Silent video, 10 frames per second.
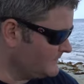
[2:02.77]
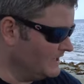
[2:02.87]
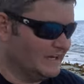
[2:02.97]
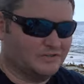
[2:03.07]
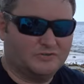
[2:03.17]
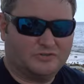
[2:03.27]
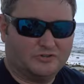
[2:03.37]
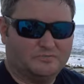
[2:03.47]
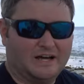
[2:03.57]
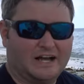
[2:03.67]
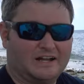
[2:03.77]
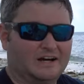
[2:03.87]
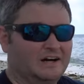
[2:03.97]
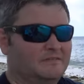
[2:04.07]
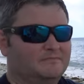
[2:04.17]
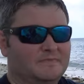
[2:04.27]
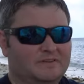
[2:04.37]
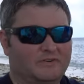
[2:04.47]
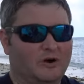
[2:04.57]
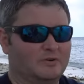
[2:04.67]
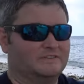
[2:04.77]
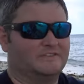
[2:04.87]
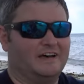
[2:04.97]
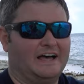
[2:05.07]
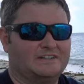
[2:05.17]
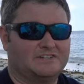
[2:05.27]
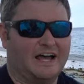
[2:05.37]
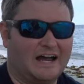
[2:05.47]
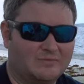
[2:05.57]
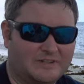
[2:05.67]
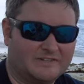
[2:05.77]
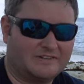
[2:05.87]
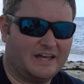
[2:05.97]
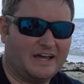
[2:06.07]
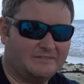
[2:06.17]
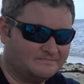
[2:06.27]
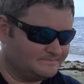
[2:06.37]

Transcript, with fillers: uh, youtube.com forward slash irixguy,